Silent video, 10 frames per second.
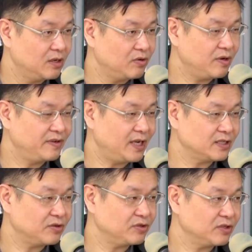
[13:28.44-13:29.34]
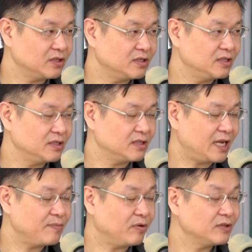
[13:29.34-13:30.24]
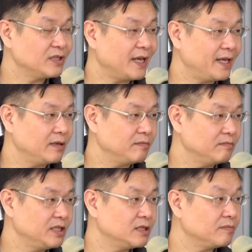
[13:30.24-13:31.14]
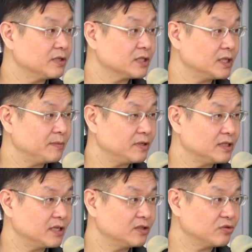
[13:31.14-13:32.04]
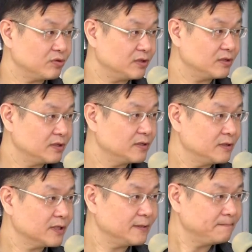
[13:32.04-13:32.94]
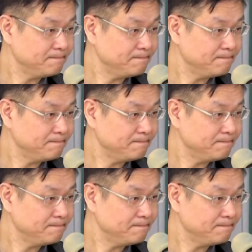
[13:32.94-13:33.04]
Gravity acceleration is 9.8 meter per second square. Okay.